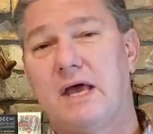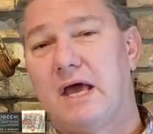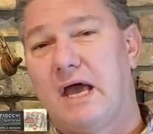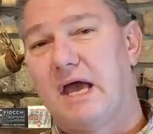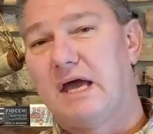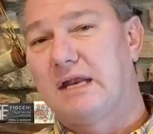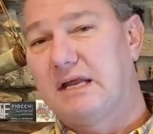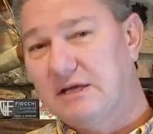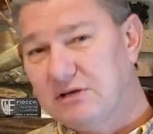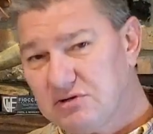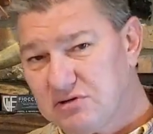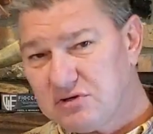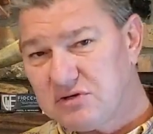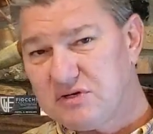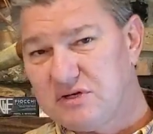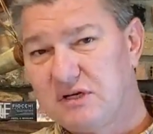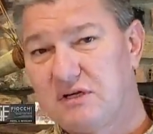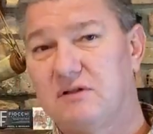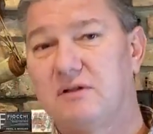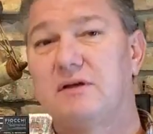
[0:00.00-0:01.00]
And
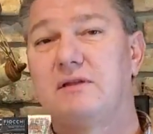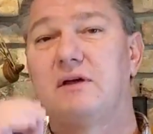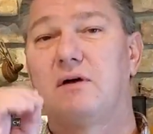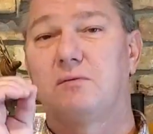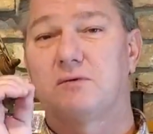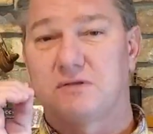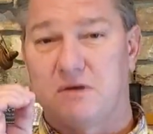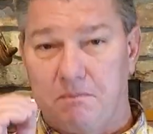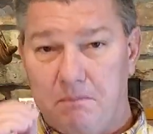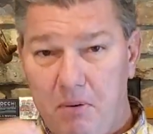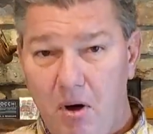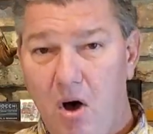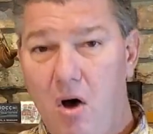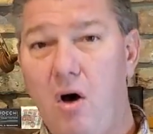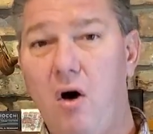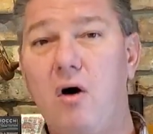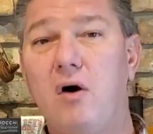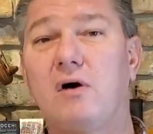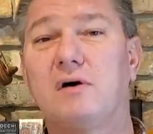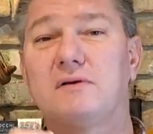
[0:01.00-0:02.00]
interestingly, there was a
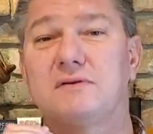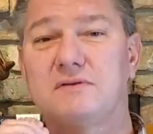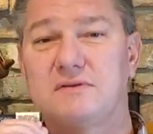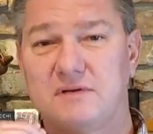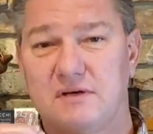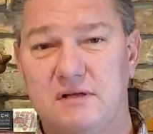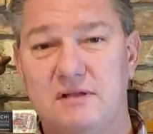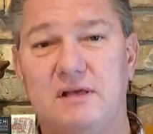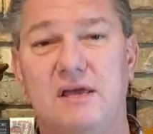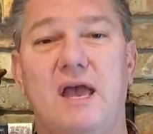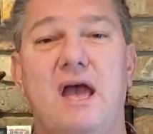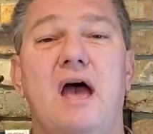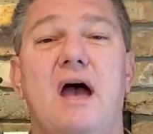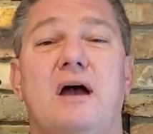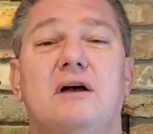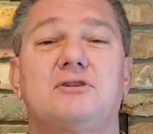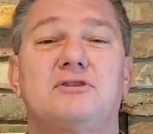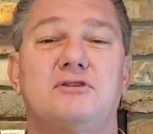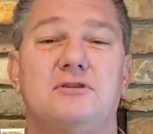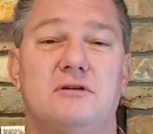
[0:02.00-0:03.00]
pause in the
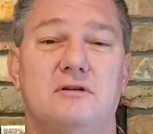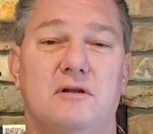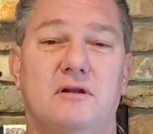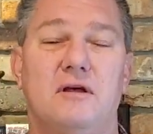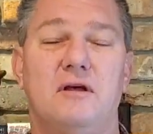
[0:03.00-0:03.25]
action.